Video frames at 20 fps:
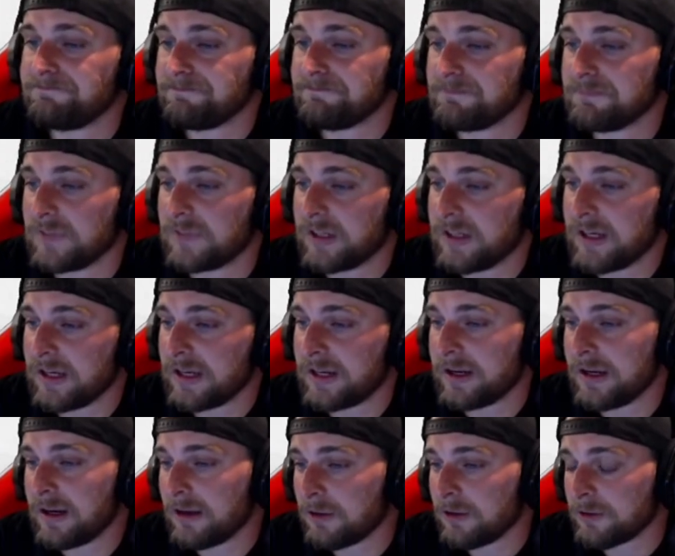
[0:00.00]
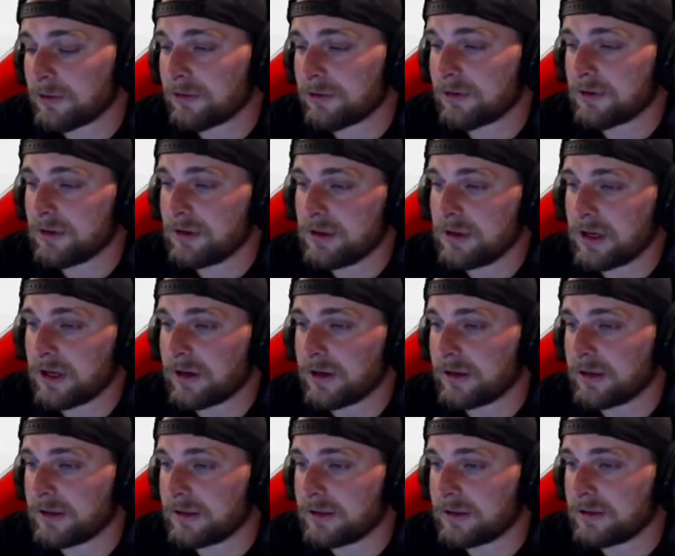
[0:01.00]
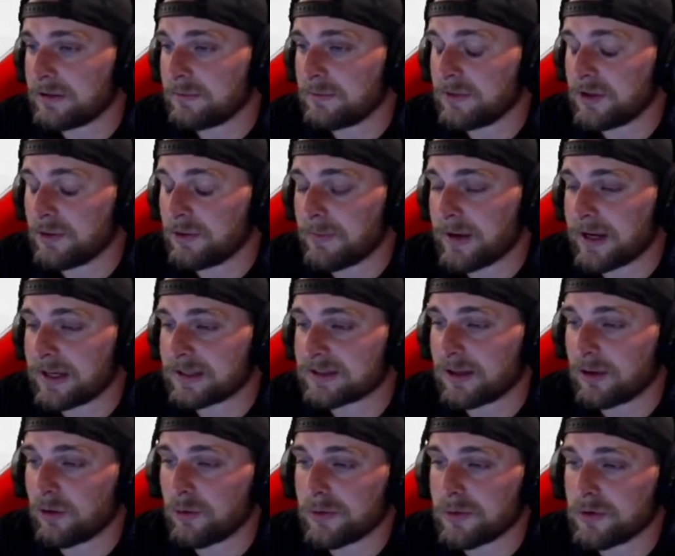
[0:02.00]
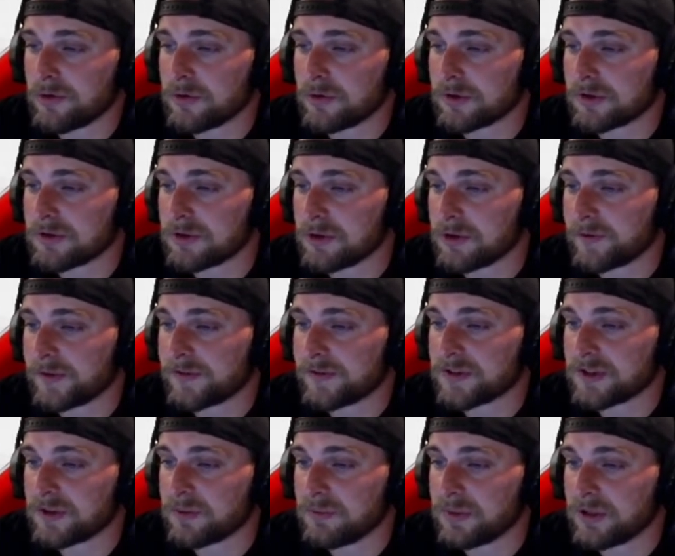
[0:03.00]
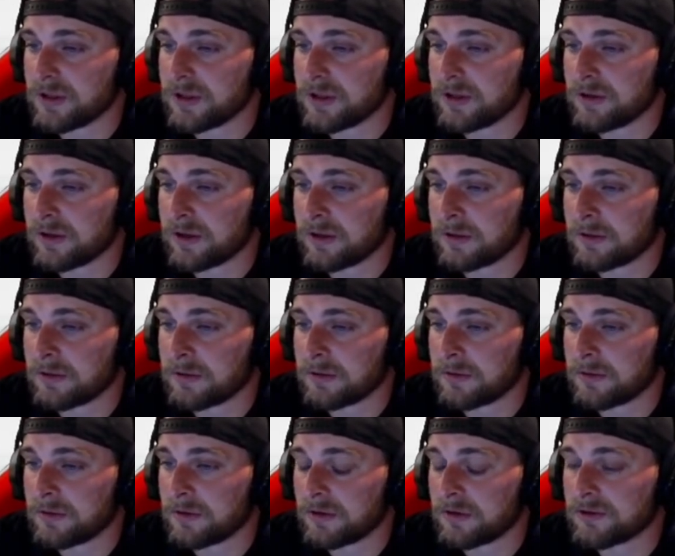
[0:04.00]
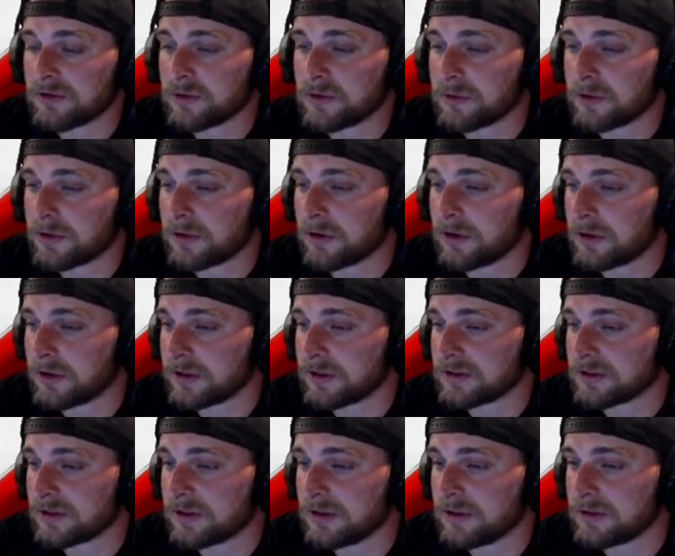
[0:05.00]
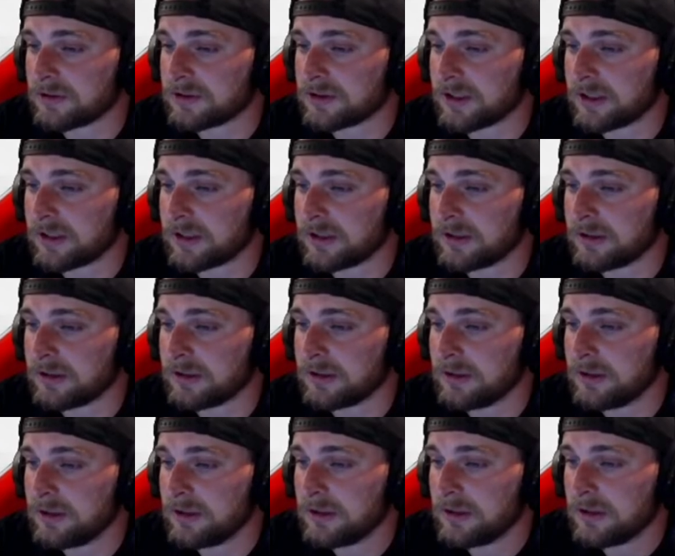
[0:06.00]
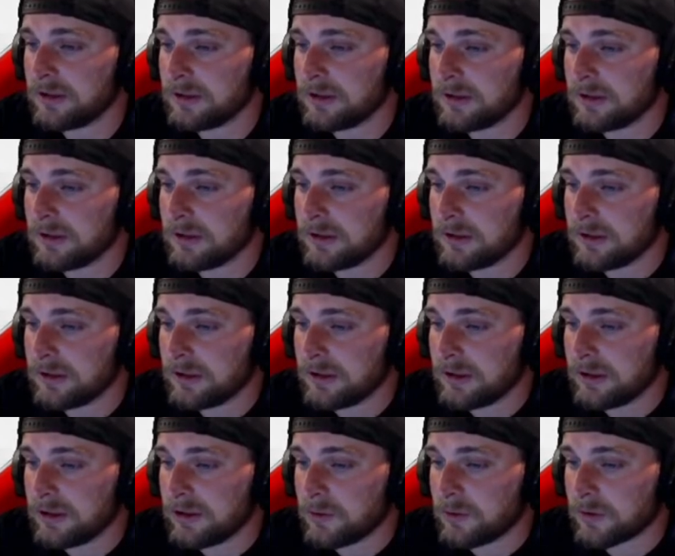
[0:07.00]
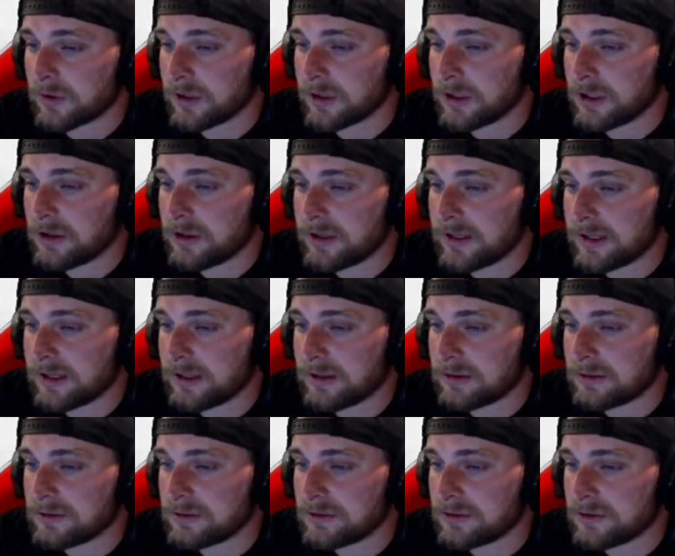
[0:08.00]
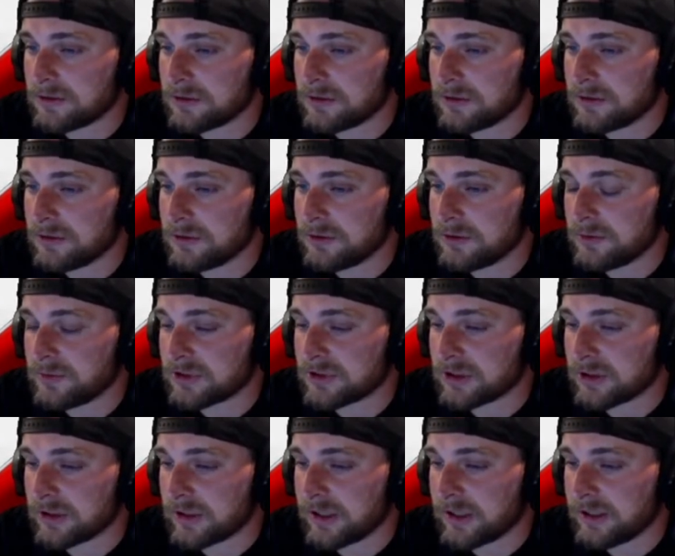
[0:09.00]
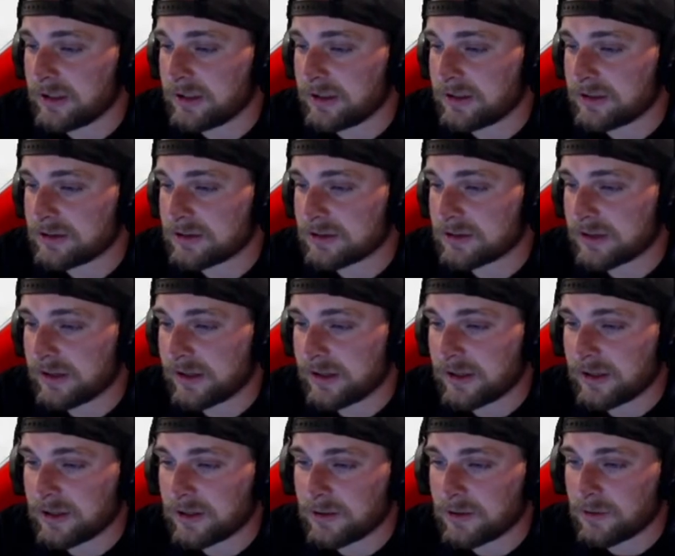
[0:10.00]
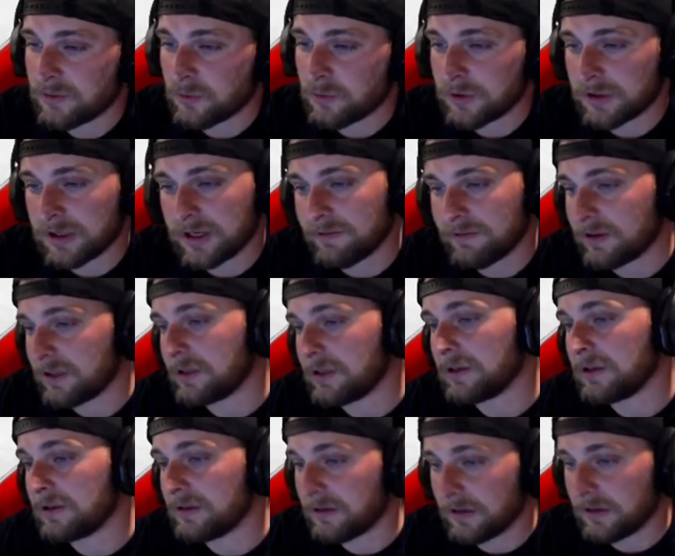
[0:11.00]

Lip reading: Again, health, you got your max health pool with the 215B, and then the Super Conch as a close second. We're going to go down to miscellaneous, and we're not even going to get into